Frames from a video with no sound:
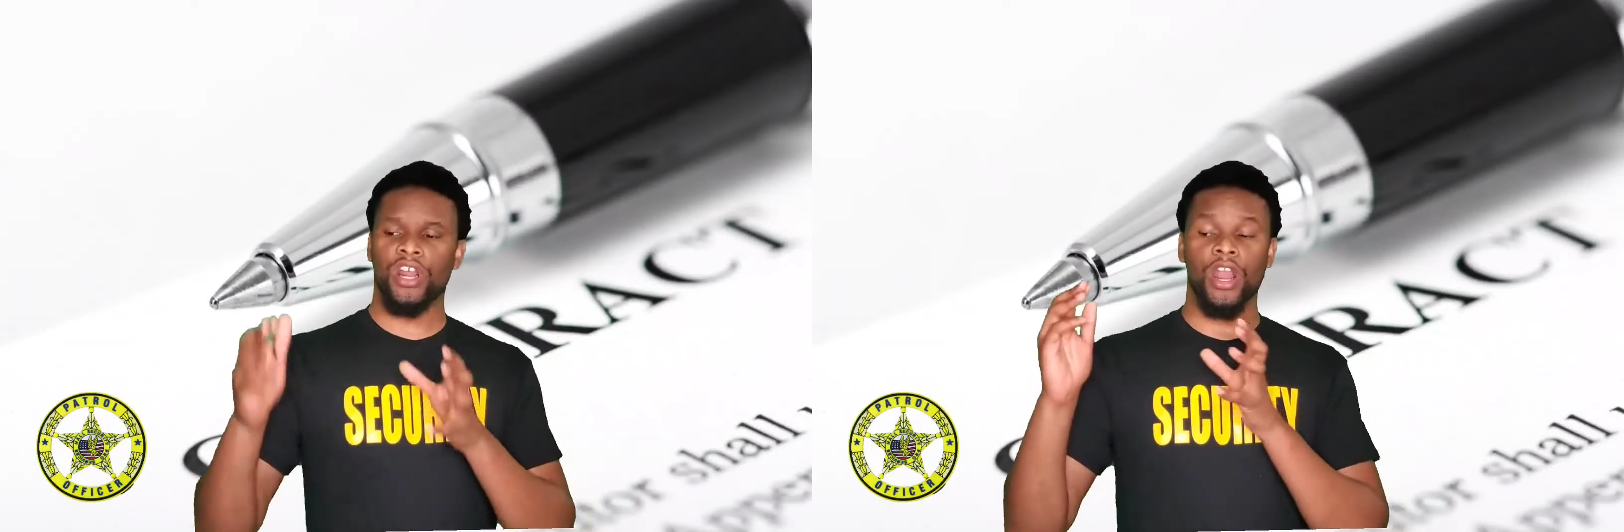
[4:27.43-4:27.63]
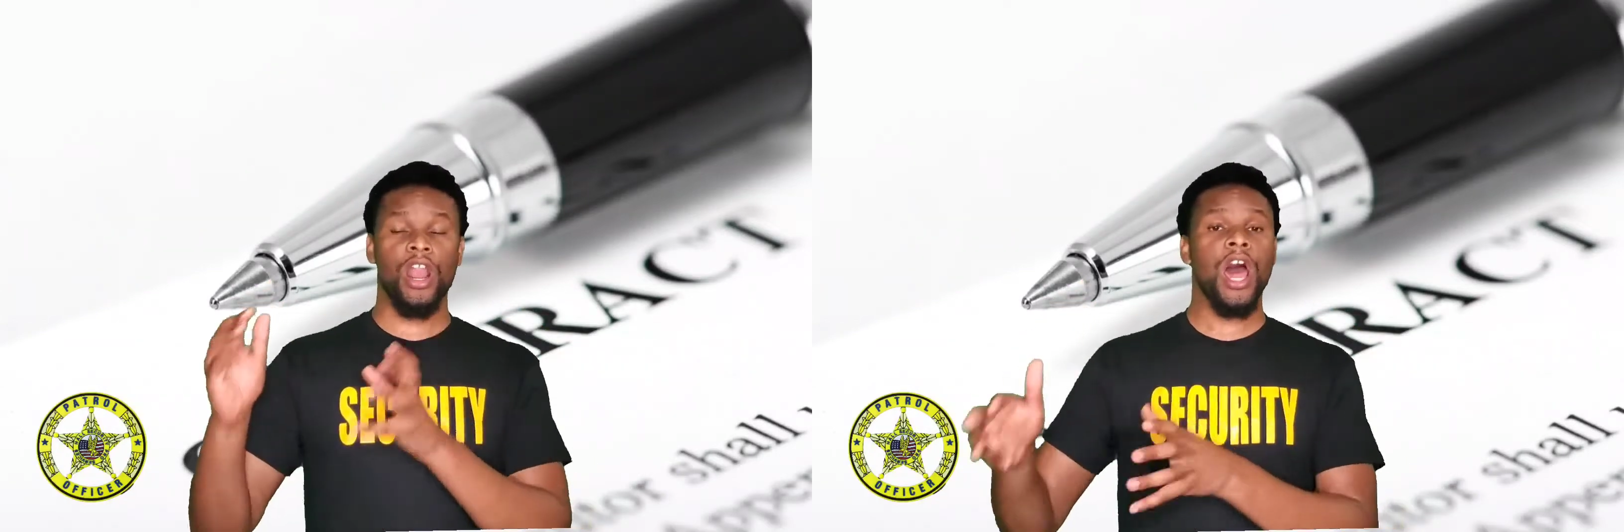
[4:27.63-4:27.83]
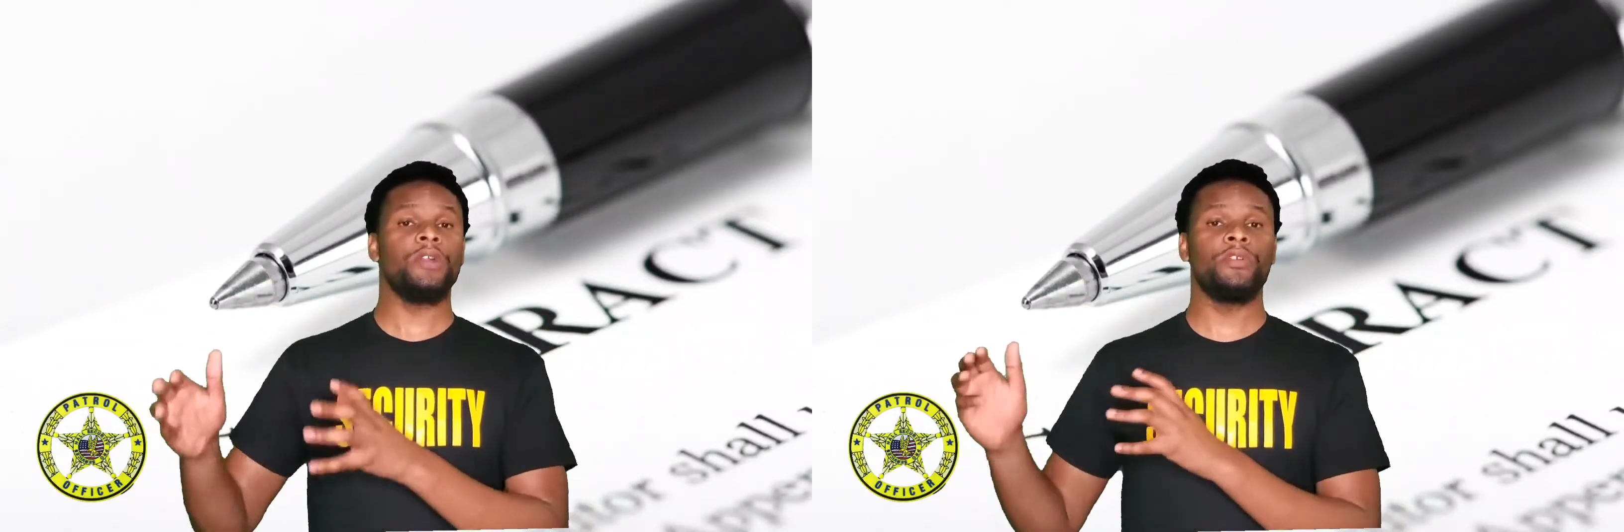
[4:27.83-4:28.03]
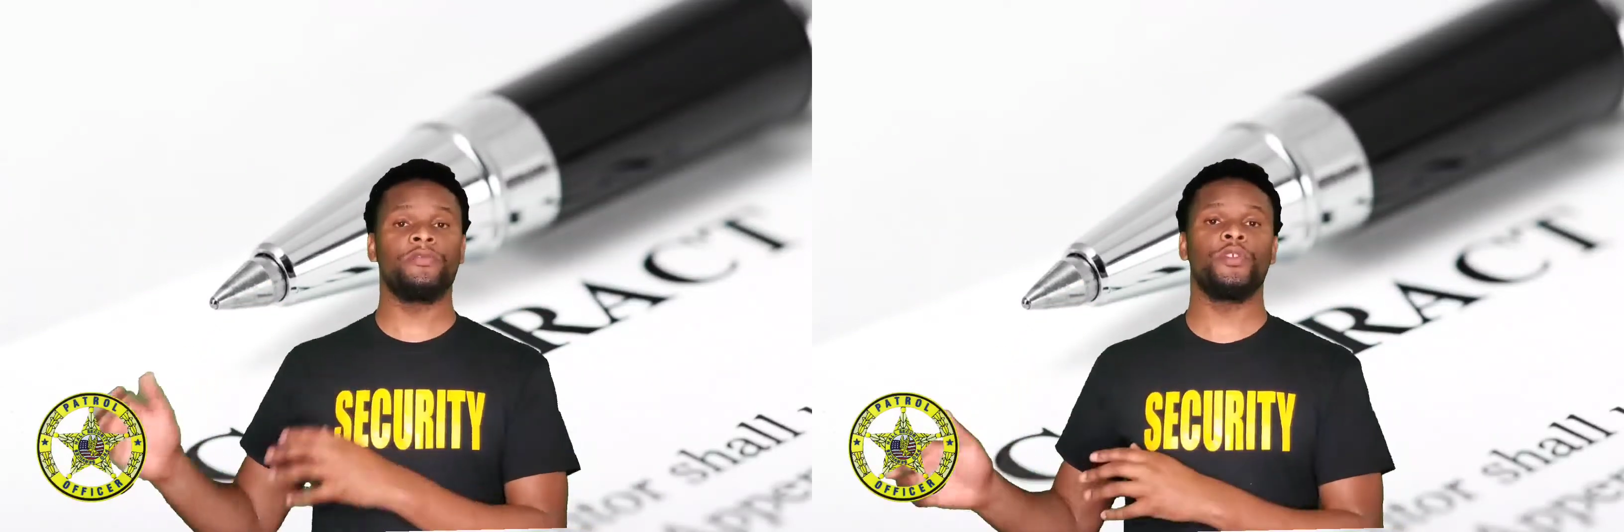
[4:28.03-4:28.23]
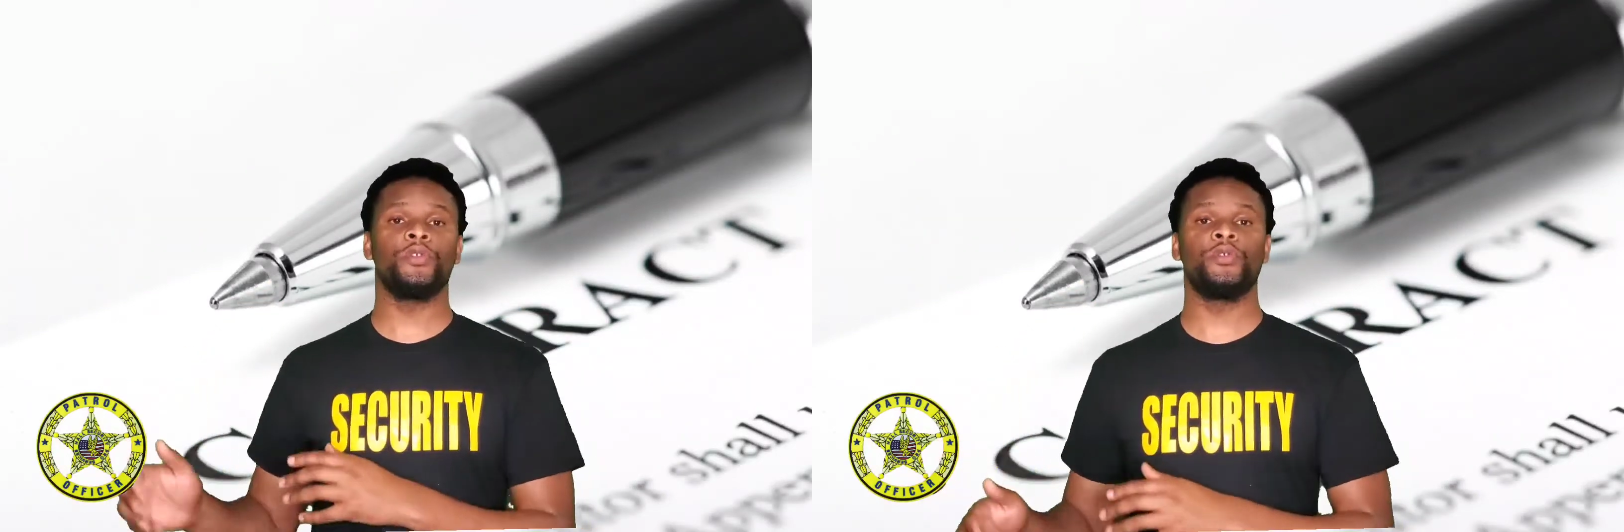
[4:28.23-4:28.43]
a lot of
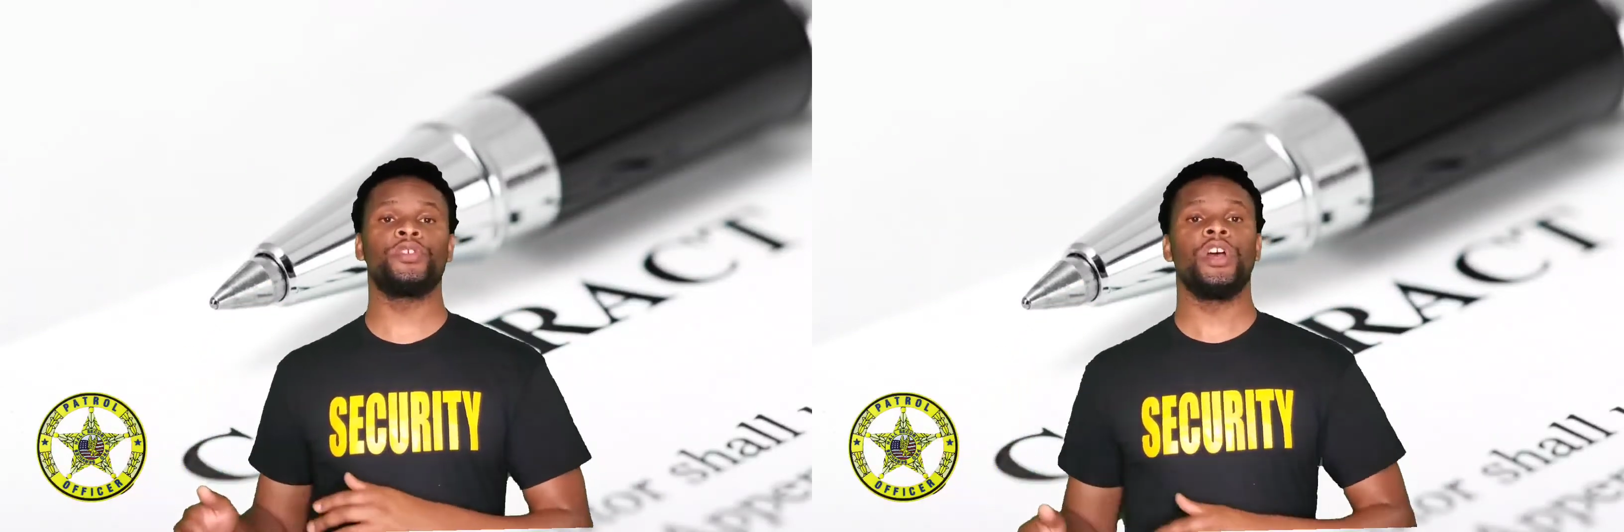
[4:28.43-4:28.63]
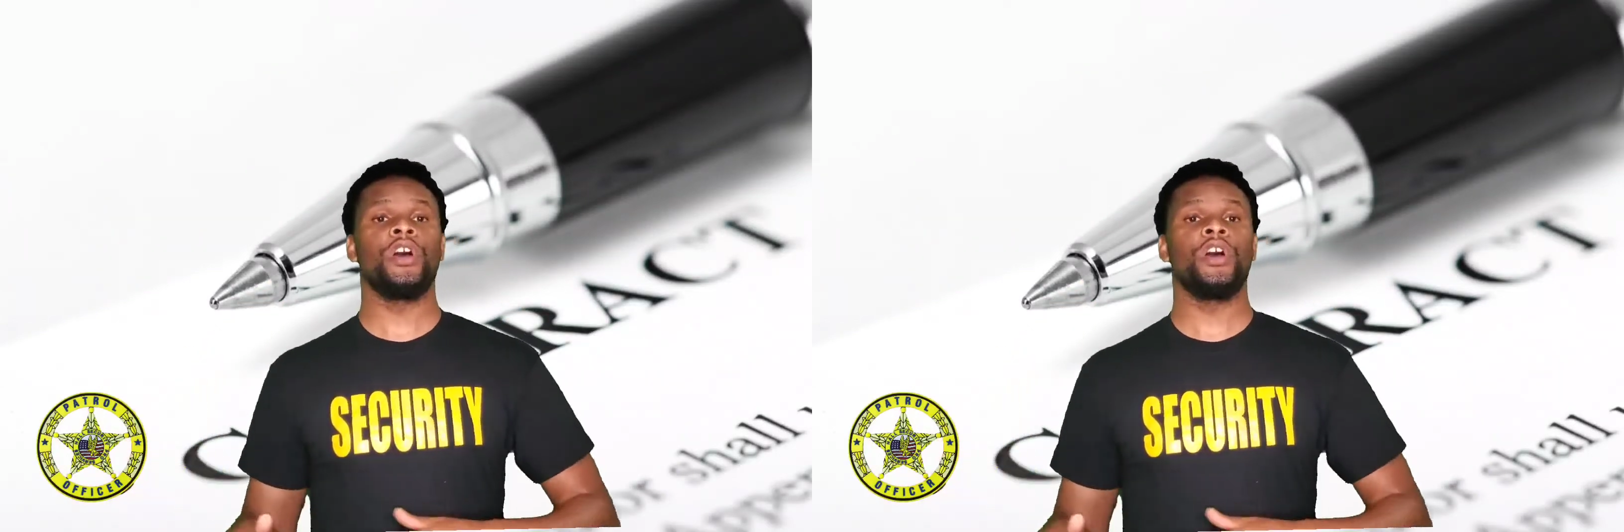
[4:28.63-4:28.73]
reviews